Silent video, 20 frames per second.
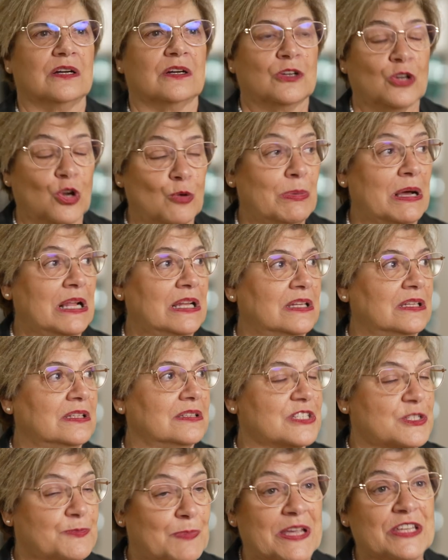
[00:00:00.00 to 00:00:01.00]
Global
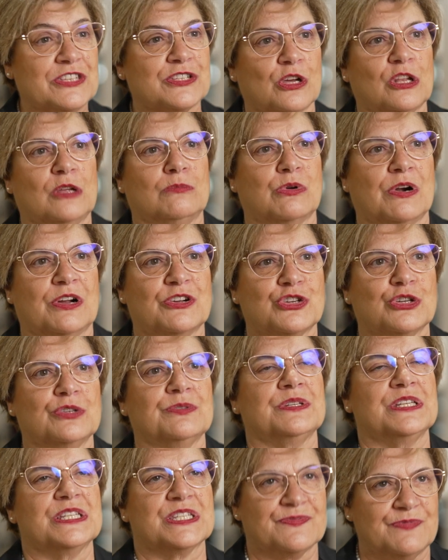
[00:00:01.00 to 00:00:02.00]
space
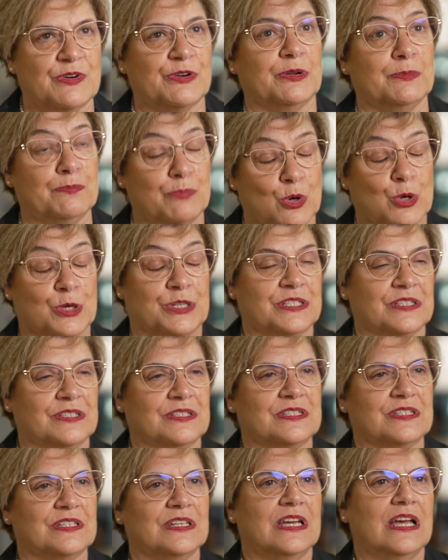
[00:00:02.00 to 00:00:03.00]
collaboration is very
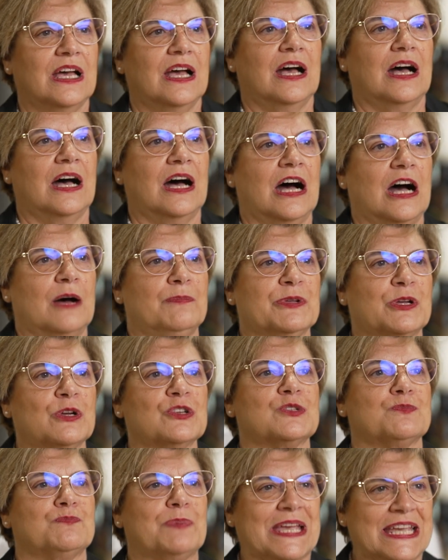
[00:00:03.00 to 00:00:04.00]
important uh,
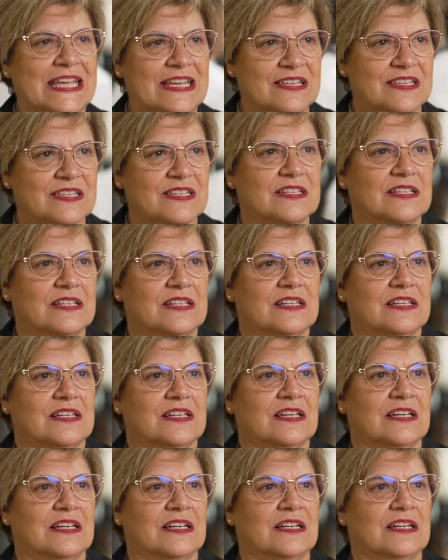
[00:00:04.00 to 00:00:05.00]
because space
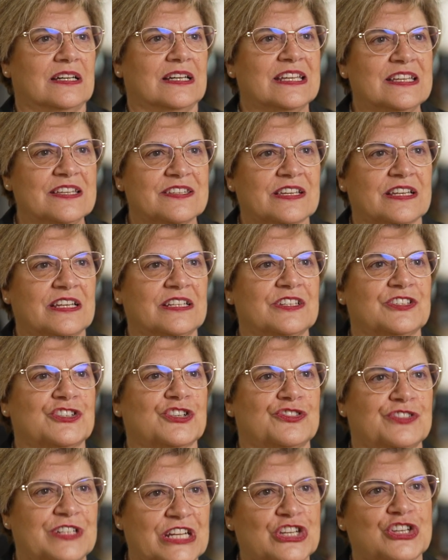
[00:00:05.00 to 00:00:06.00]
uh, is an
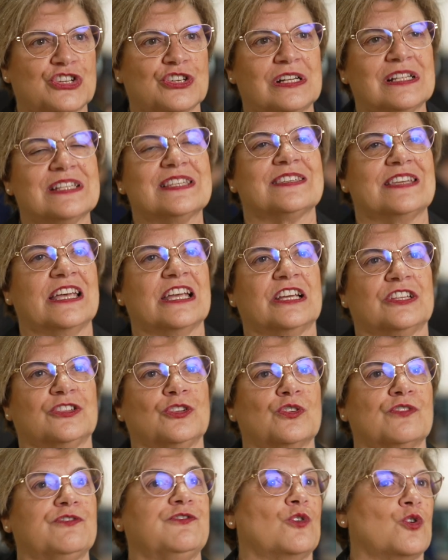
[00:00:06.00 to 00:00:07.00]
international
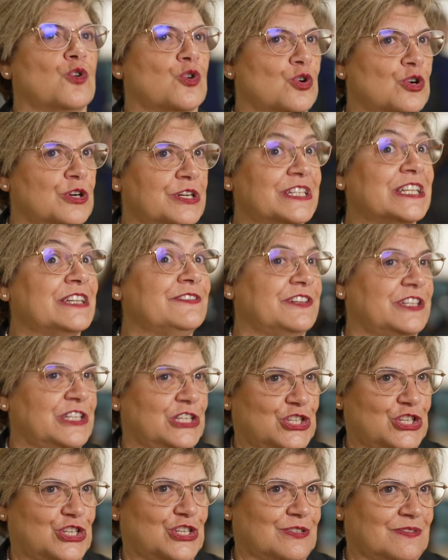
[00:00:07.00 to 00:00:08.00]
sector for
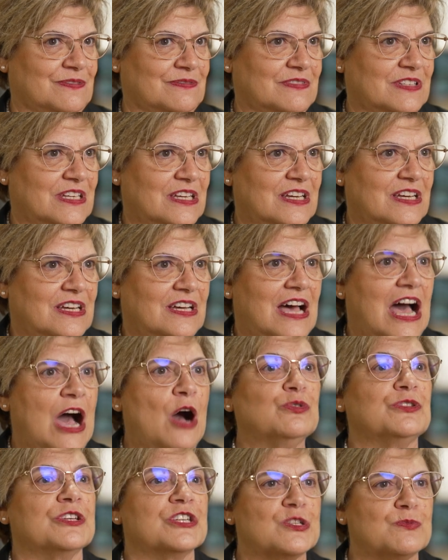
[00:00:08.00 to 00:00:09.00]
definition.
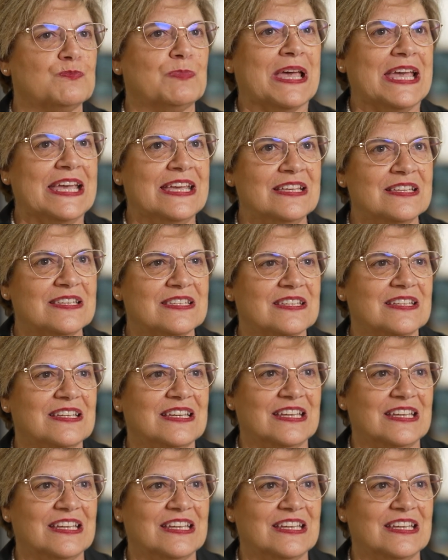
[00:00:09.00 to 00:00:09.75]
Outer space